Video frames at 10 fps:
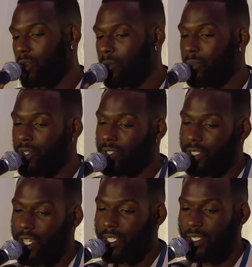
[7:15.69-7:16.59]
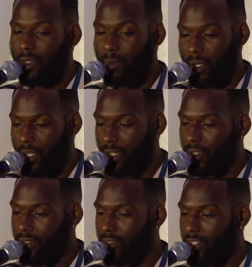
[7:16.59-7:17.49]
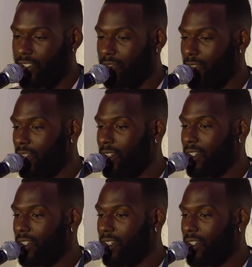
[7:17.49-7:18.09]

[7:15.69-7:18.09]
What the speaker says: Well, the bills gotta stay paid, first of all.